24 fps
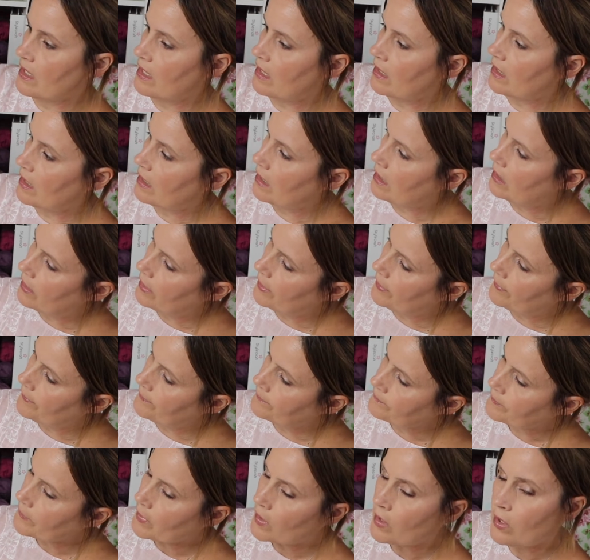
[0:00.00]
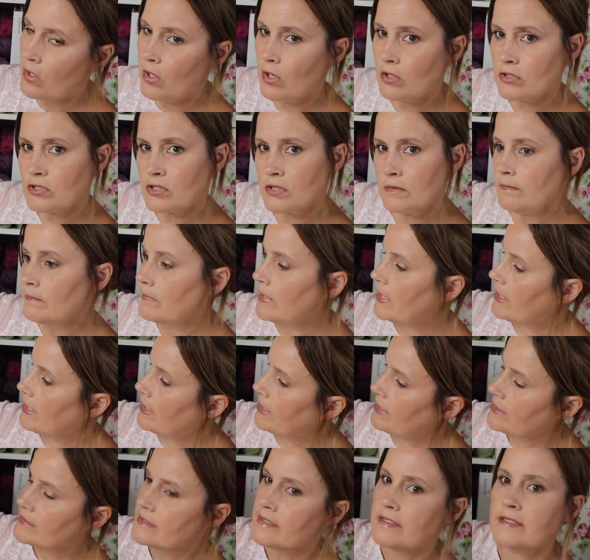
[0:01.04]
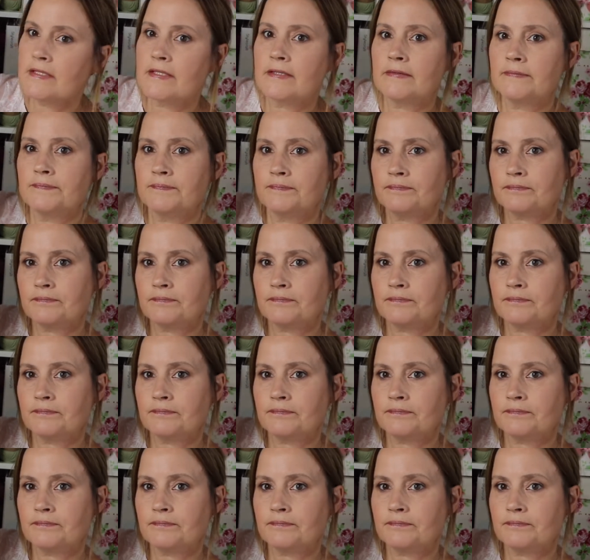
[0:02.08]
are Autumn Maize,